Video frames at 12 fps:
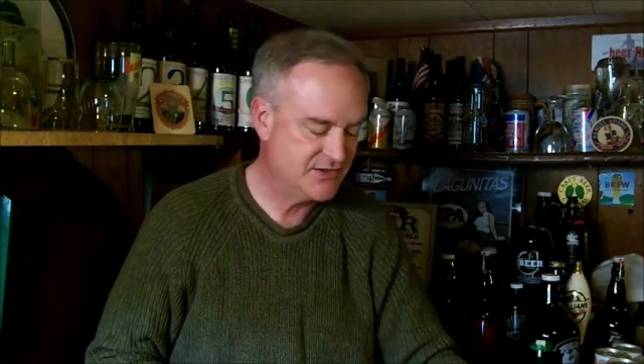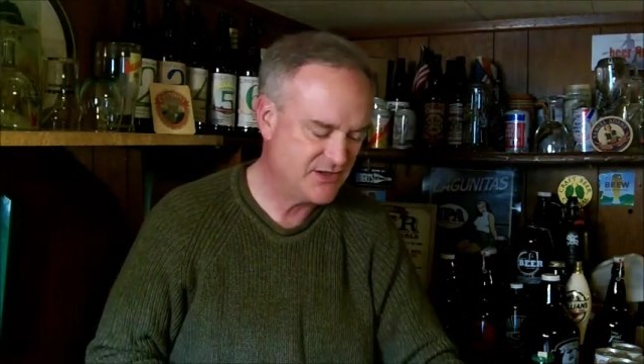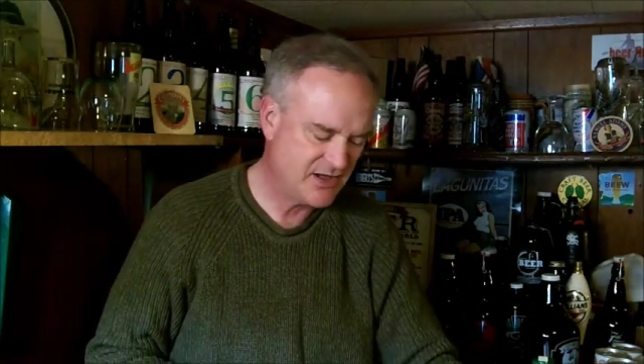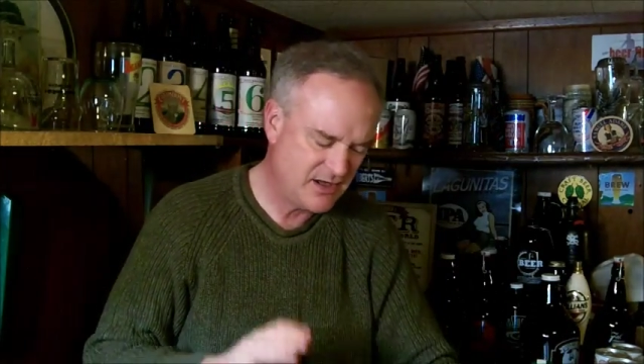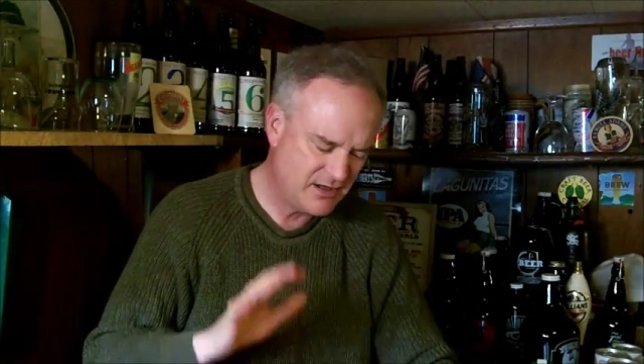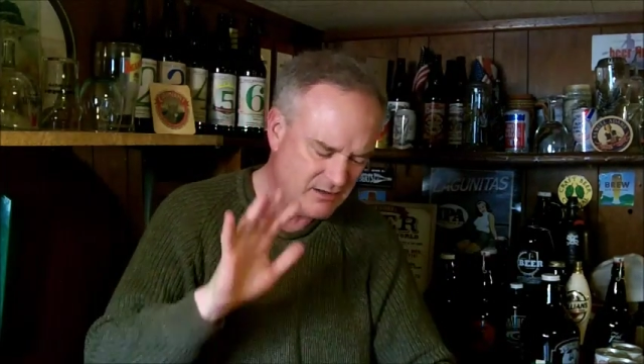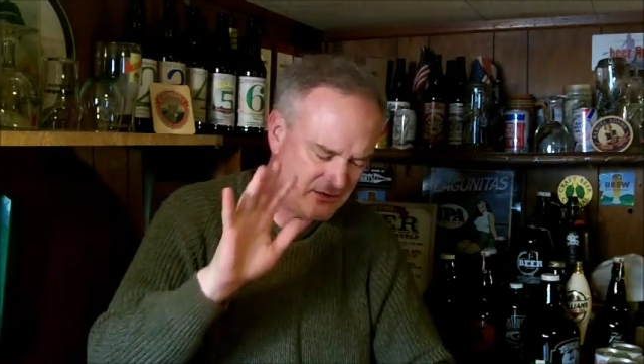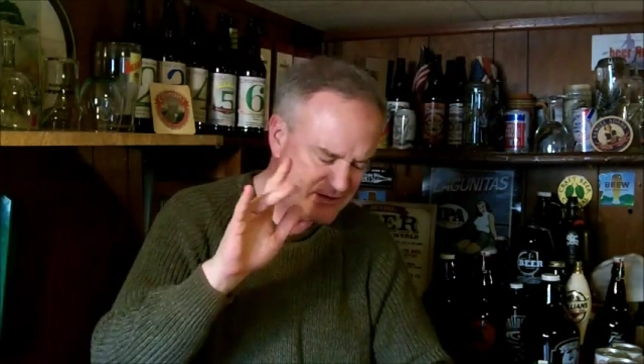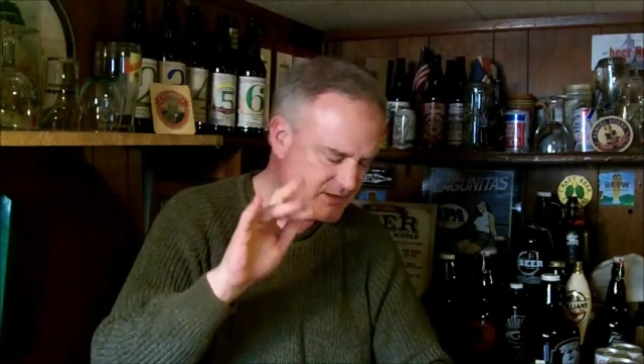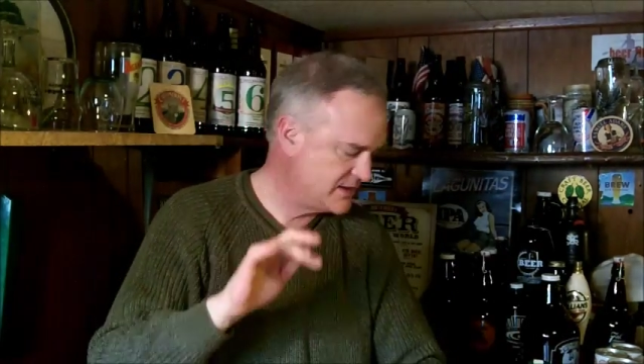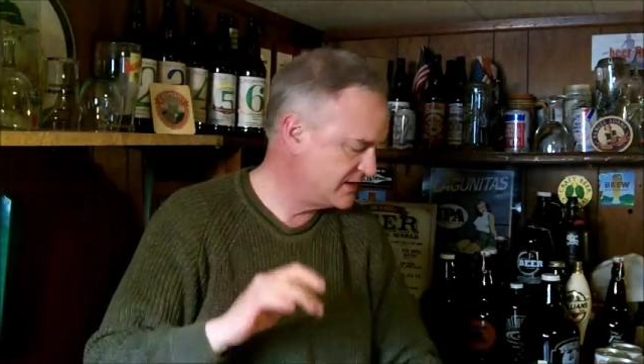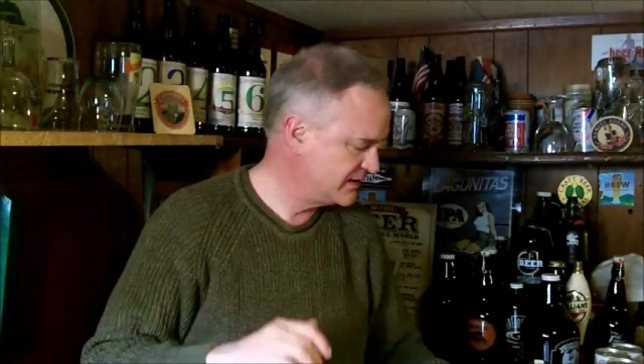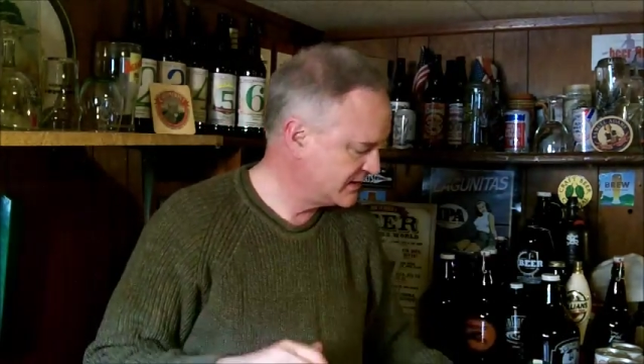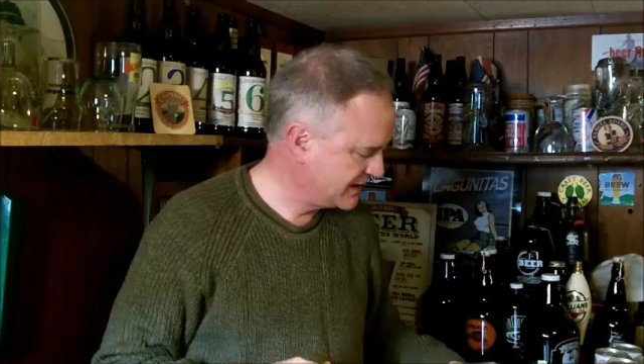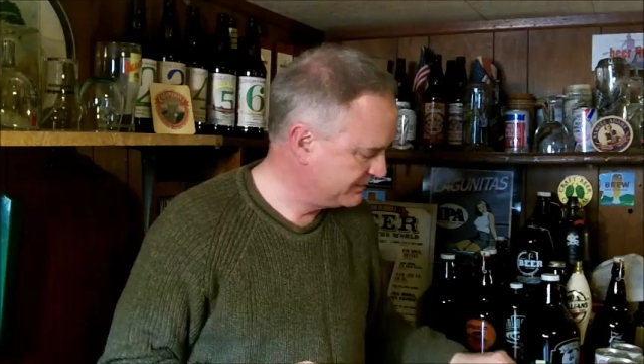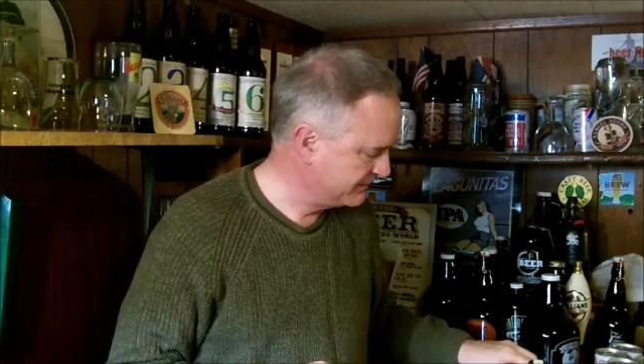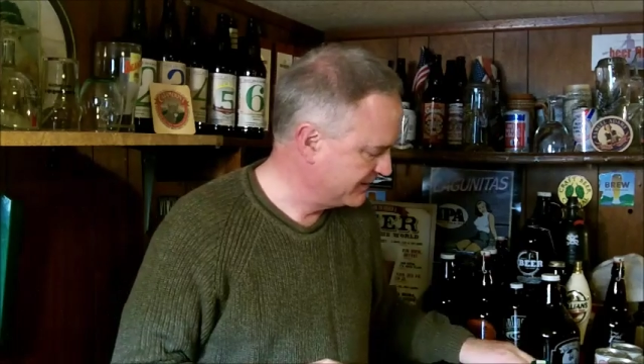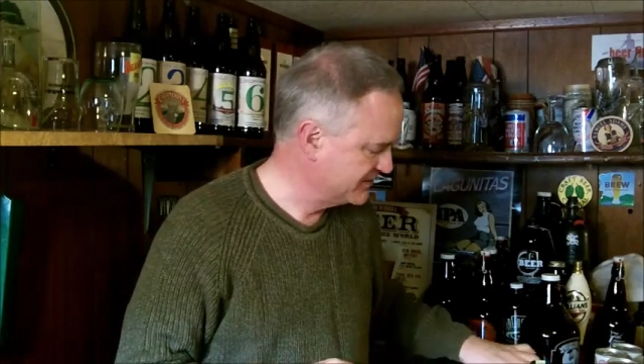so it's a
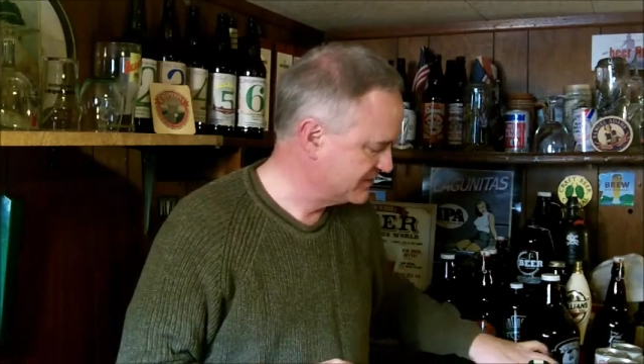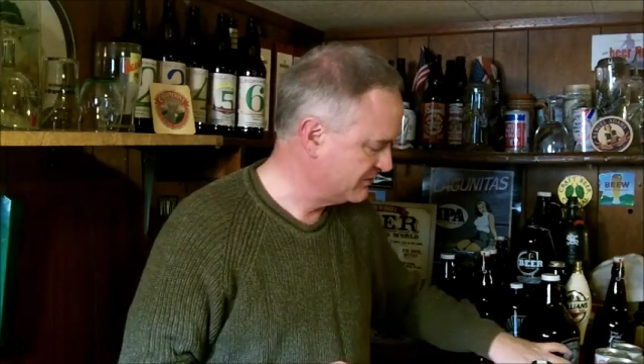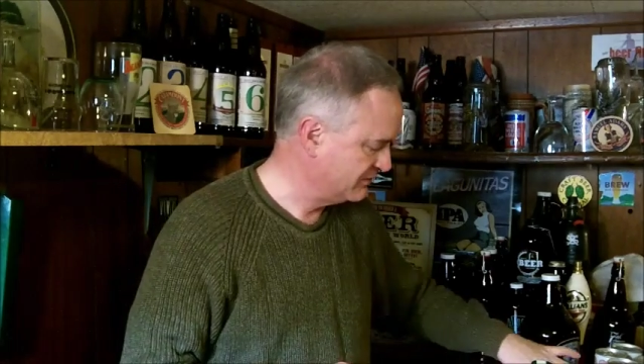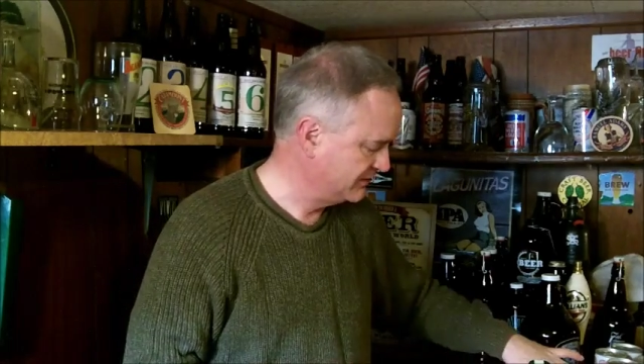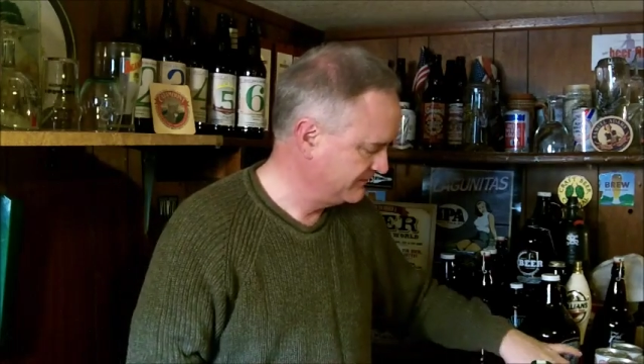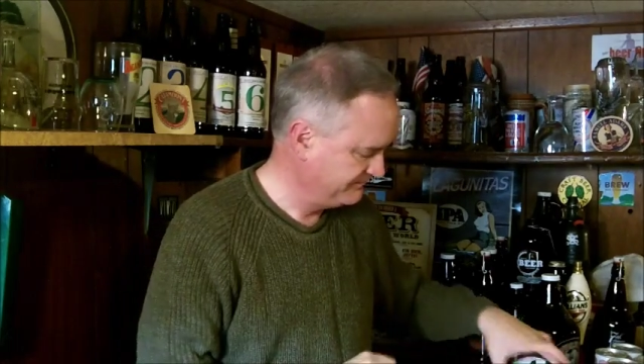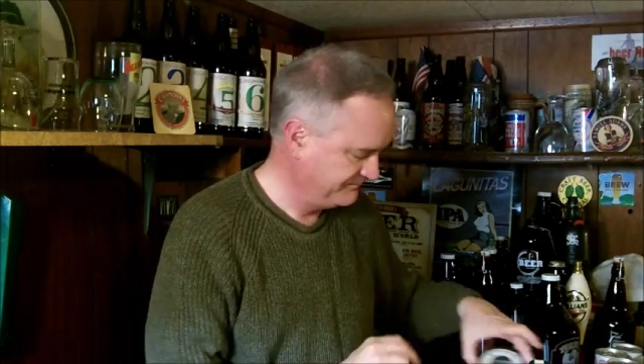couple of months old.